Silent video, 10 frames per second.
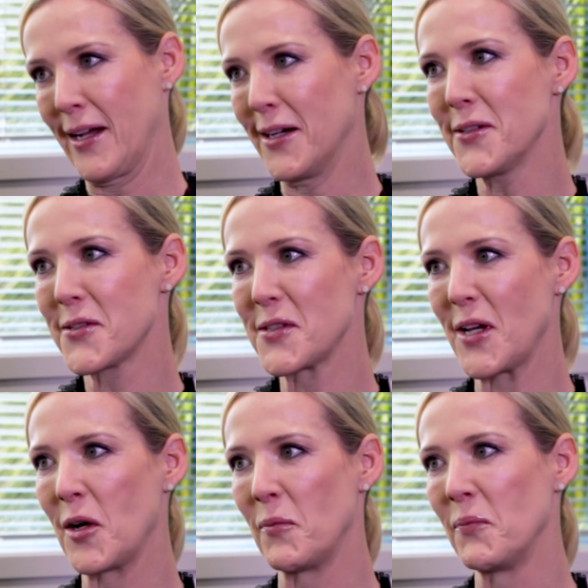ass,
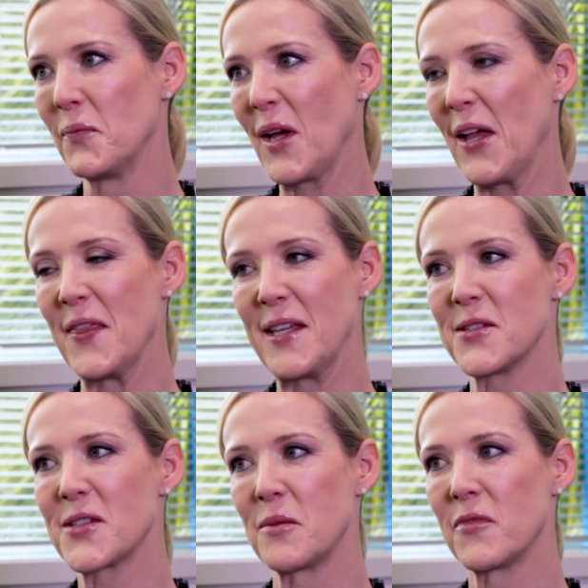and there's
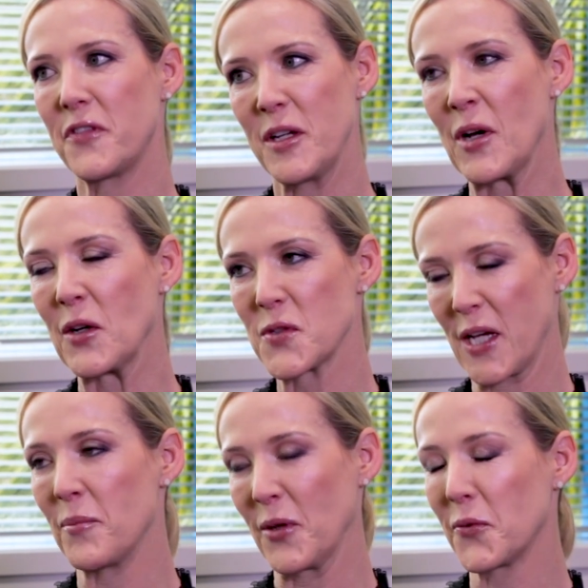some females
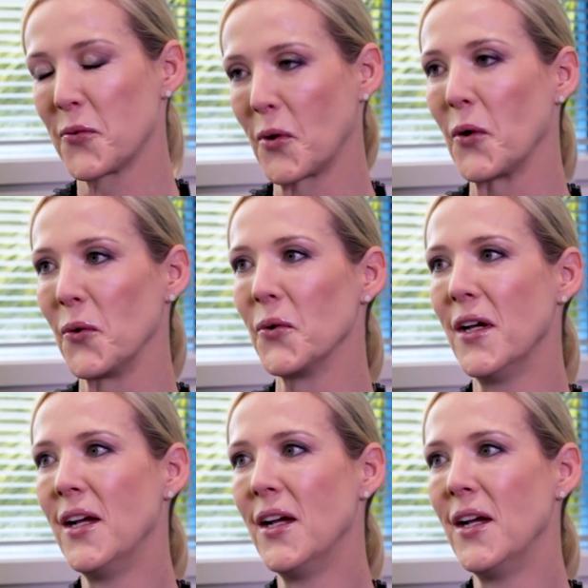coming through